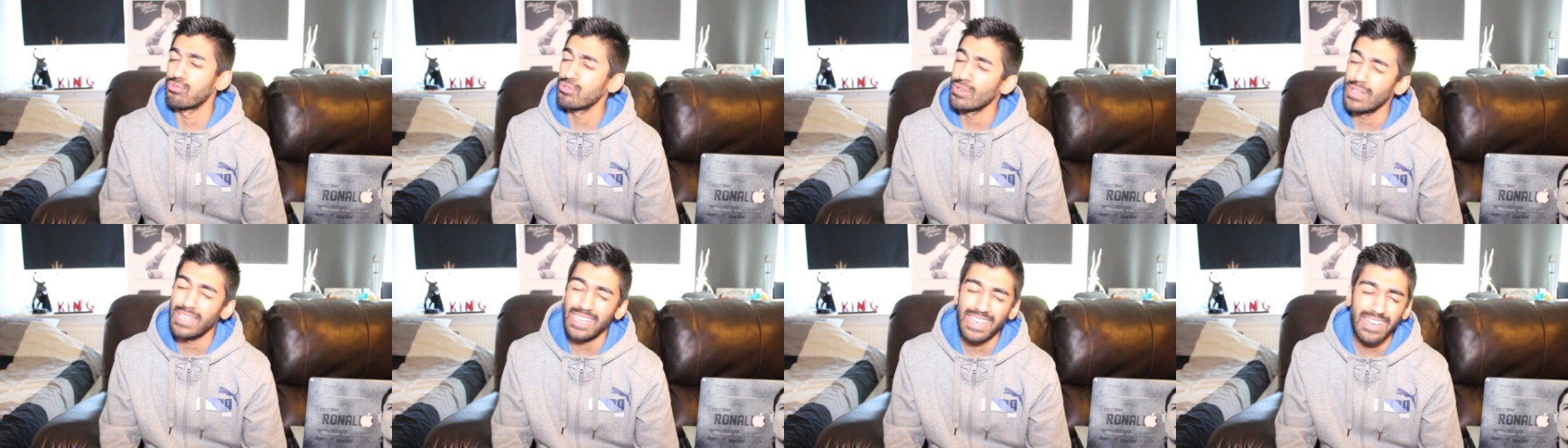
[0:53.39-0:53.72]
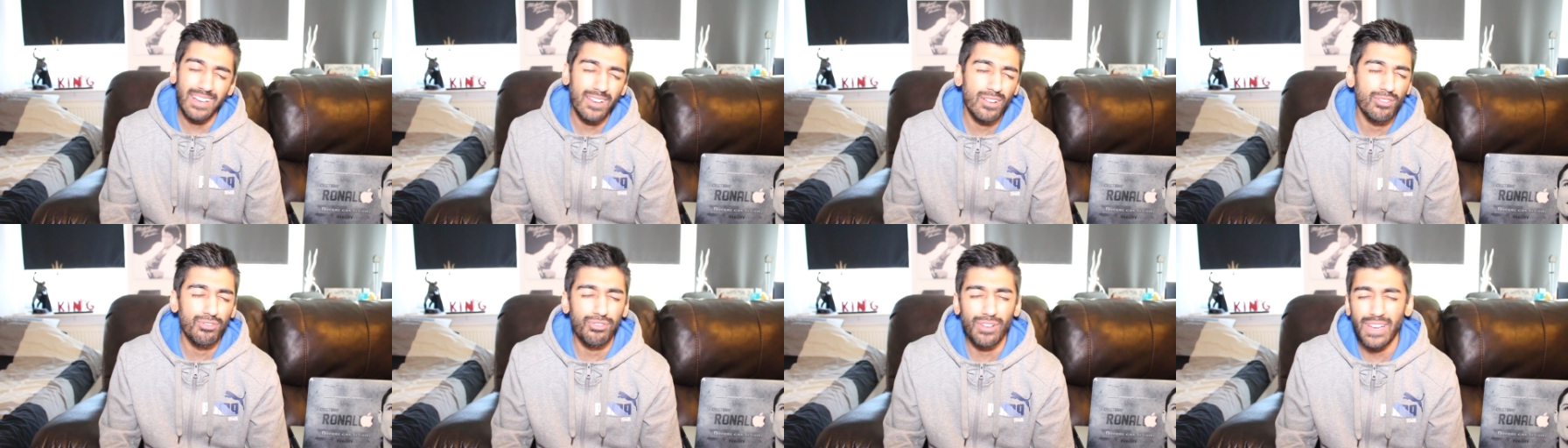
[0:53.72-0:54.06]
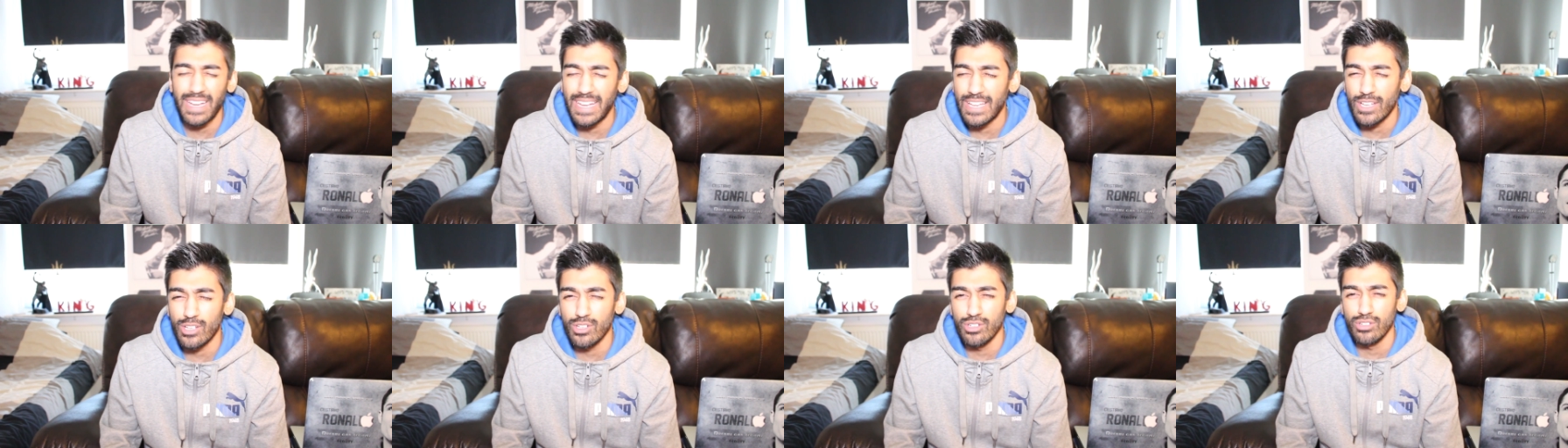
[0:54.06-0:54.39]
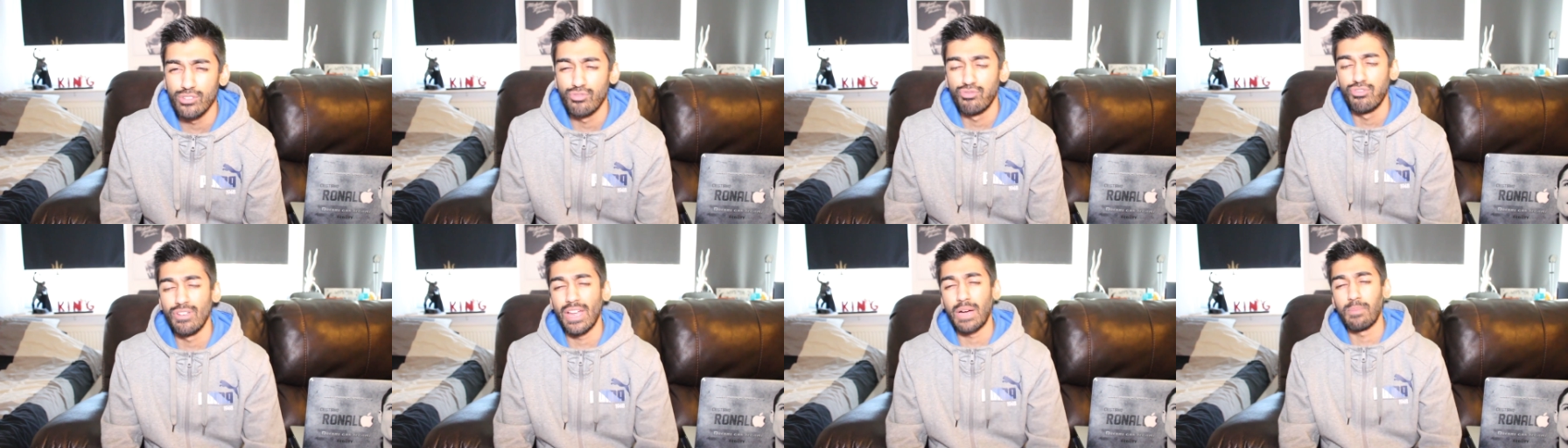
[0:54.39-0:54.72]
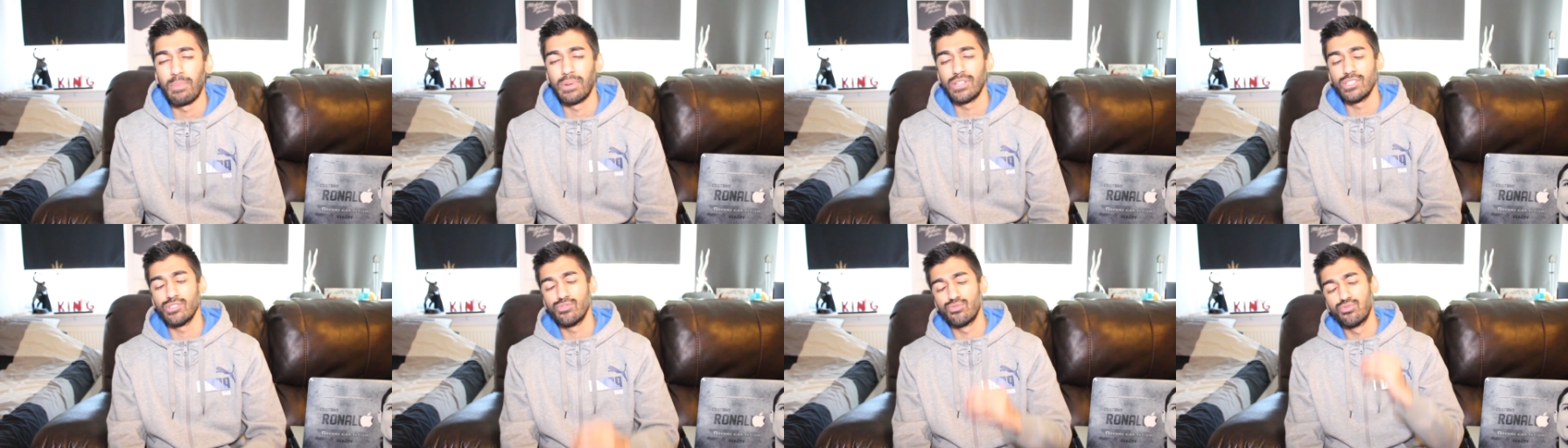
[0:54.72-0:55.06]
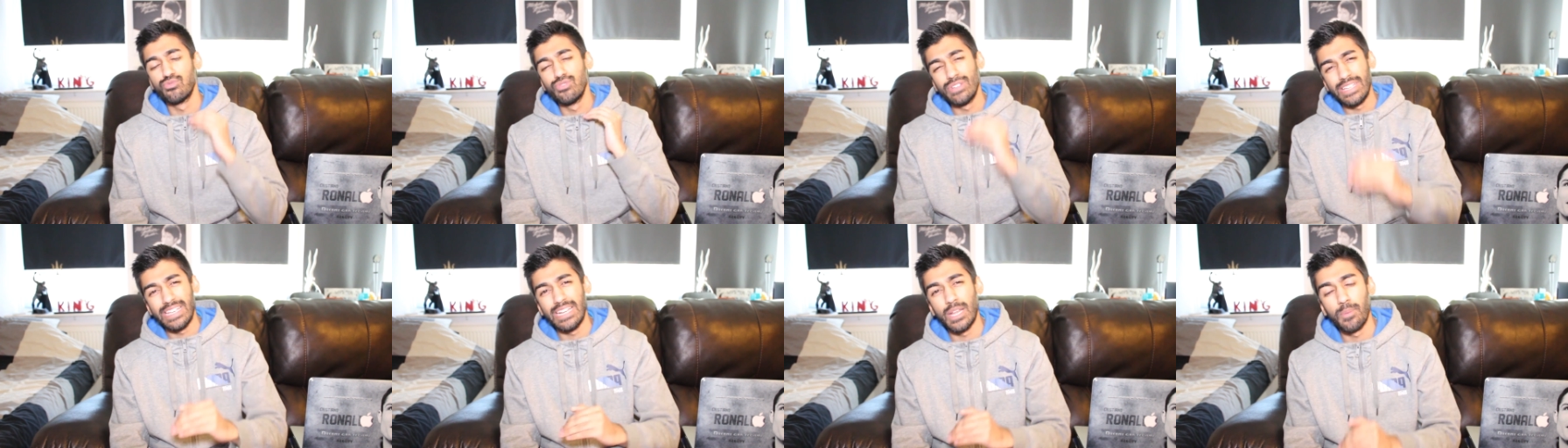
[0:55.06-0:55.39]
really really good Real Madrid
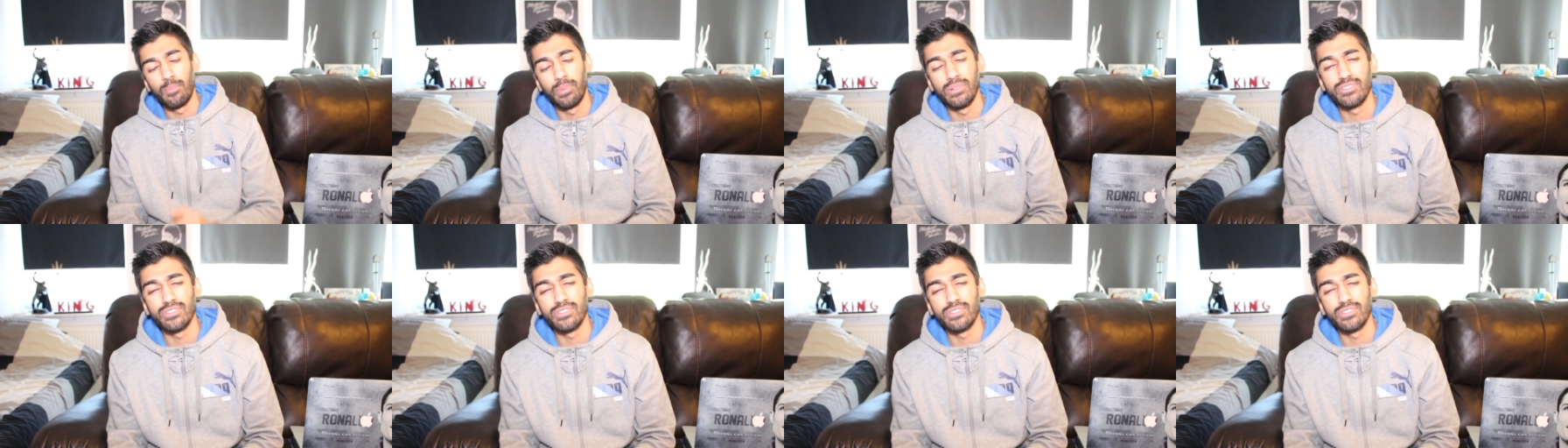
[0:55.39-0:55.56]
really